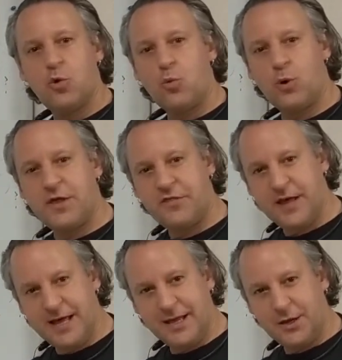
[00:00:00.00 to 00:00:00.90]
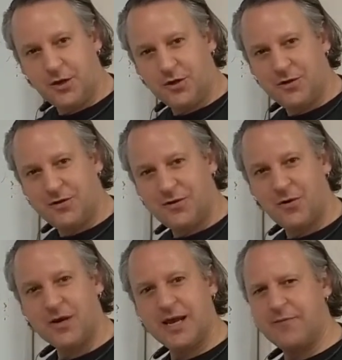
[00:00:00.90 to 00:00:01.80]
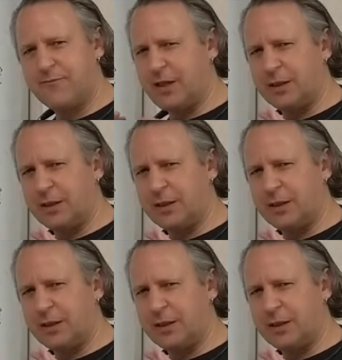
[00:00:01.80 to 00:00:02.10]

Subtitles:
within, okay?